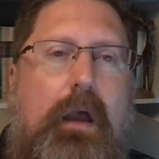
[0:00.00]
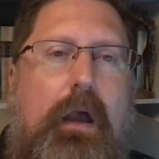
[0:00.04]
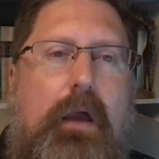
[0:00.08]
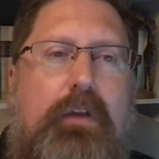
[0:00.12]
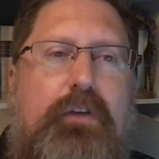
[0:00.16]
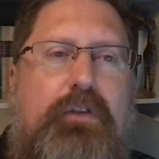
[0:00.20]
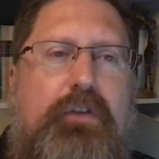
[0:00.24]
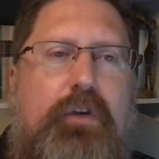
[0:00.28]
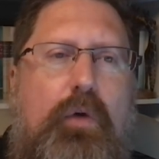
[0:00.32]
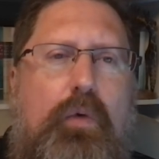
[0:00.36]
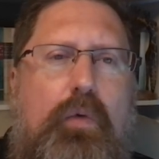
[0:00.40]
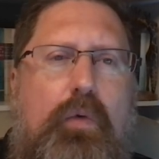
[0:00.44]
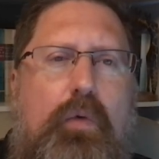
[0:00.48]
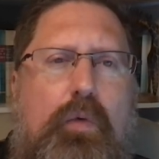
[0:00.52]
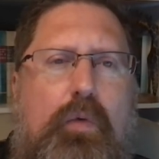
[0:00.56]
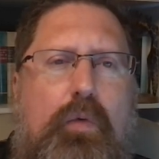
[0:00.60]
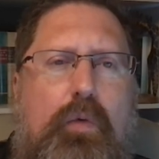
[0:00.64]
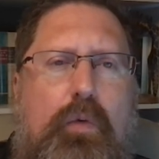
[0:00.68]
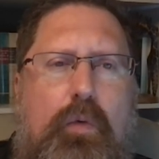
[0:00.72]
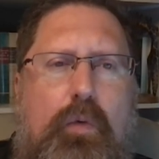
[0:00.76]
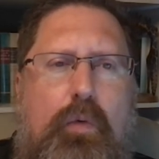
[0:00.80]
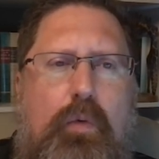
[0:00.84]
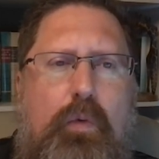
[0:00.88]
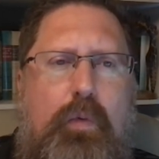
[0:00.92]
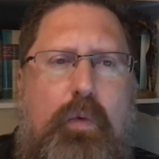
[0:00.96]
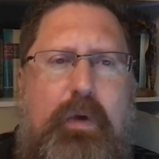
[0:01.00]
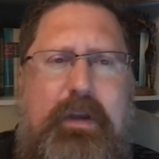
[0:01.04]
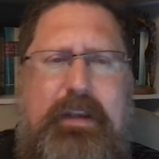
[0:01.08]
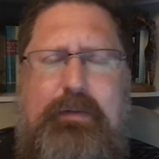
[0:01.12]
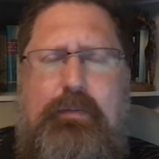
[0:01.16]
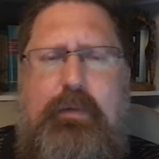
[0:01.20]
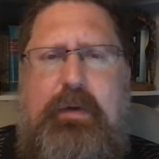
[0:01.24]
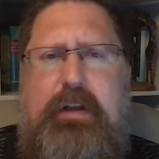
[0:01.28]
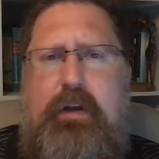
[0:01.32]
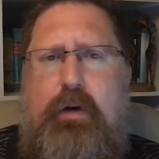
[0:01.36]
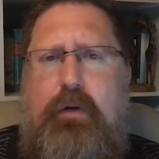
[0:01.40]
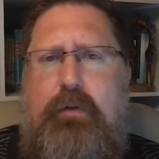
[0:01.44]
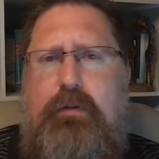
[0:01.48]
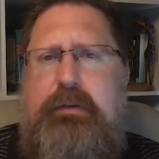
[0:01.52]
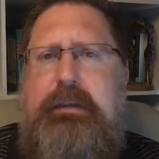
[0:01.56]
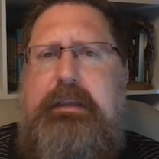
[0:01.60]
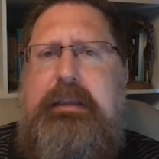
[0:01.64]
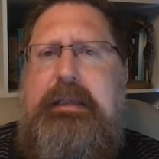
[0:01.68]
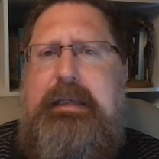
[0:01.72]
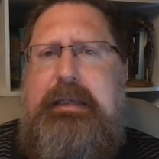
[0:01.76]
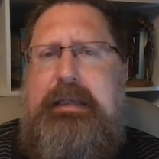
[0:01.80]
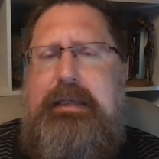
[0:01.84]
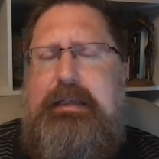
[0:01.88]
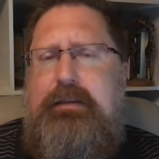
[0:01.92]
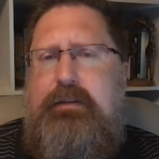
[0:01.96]
So we, we don't
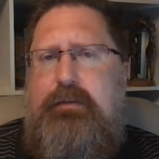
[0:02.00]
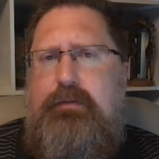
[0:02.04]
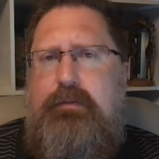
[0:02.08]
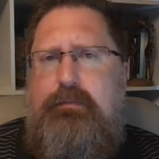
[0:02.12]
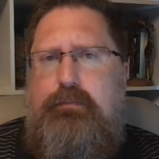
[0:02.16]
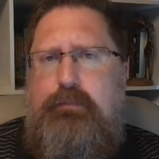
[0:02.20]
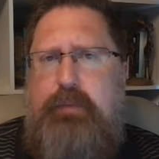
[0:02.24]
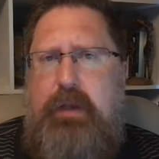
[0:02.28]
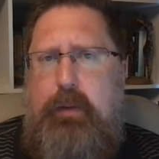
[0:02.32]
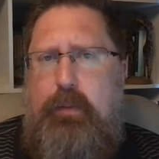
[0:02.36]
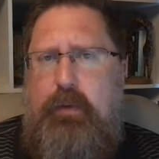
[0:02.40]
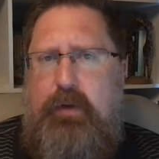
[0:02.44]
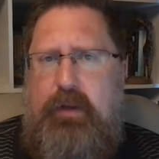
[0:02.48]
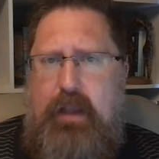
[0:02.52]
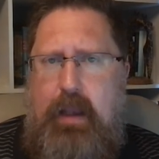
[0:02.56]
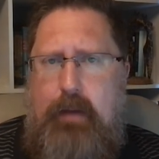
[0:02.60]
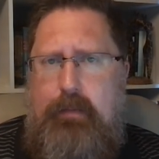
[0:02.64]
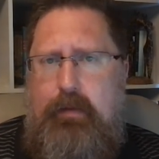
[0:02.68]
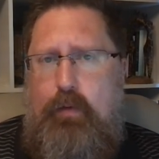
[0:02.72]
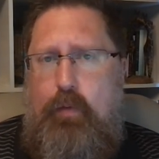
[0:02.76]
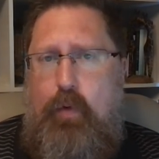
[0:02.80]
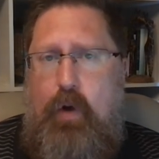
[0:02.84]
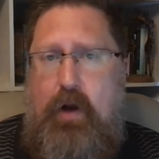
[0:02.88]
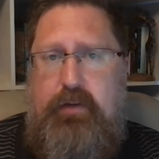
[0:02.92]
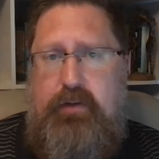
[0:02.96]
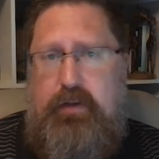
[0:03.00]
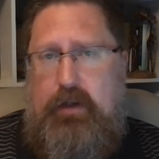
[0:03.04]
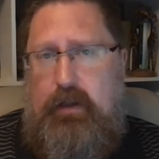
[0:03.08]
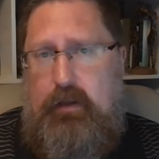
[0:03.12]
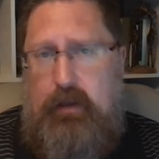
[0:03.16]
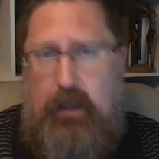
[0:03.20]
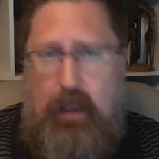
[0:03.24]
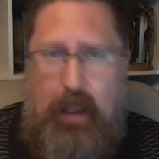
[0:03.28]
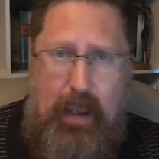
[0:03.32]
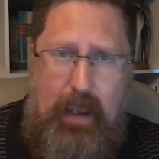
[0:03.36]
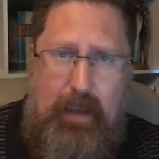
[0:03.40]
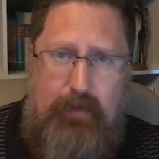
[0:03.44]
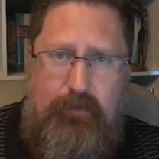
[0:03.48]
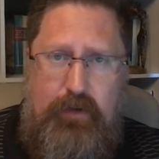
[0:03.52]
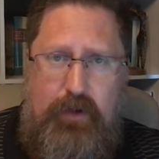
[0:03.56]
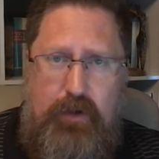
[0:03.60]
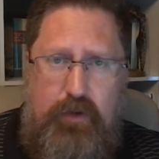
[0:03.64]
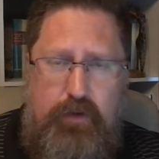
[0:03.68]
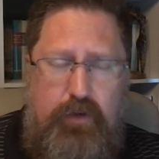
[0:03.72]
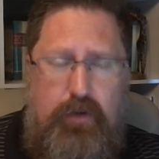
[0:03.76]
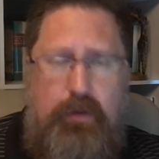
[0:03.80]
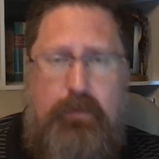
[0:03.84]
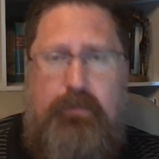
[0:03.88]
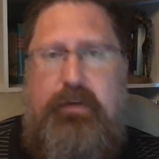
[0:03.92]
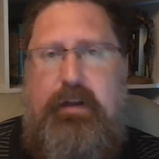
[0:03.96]
need people to come and watch a live
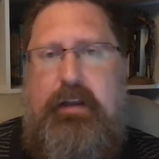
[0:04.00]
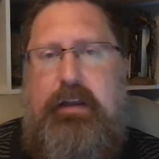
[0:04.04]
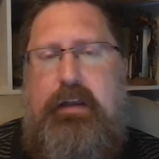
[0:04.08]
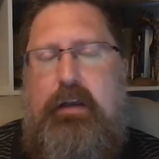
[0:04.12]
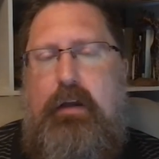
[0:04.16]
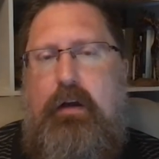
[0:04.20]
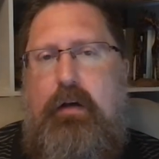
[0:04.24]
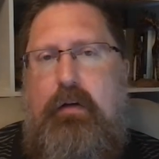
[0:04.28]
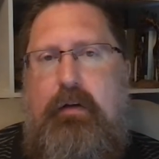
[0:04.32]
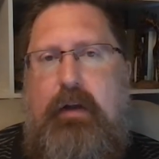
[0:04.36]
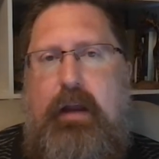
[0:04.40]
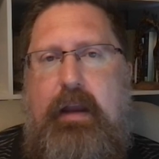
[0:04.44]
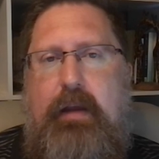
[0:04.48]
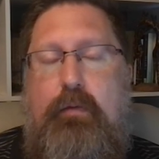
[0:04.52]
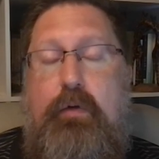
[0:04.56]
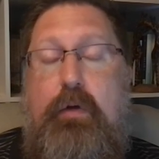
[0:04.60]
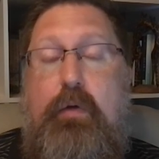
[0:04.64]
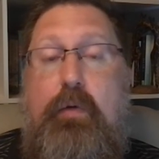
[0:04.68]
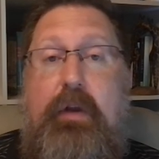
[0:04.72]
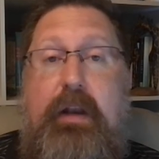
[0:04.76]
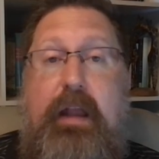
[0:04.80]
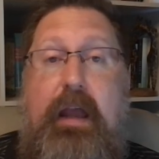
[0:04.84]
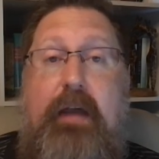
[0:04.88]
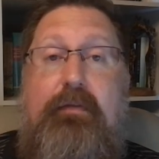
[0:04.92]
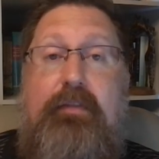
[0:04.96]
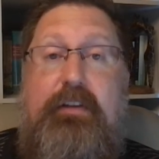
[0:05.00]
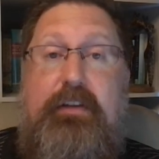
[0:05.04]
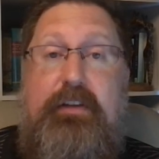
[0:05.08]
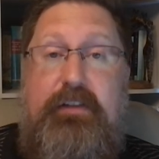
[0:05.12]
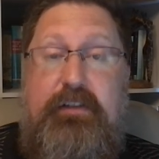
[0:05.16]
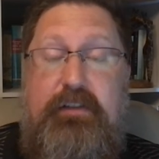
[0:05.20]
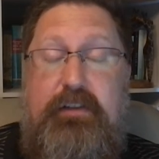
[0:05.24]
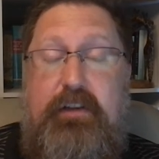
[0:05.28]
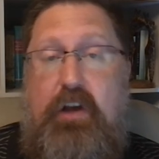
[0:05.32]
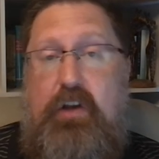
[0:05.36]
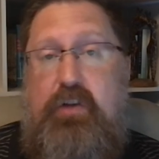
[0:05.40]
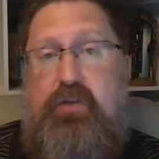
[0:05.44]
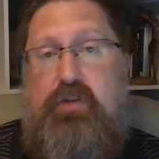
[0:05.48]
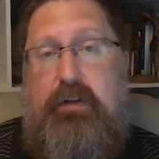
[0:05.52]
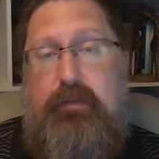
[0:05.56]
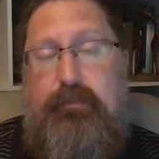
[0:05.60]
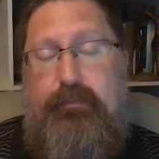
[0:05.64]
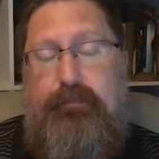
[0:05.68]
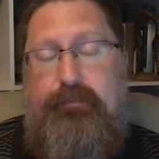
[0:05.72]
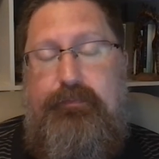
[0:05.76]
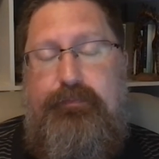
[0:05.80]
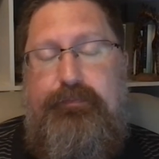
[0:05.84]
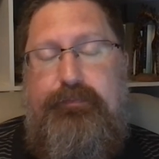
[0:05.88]
YouTube video, right? We want to have a discussion.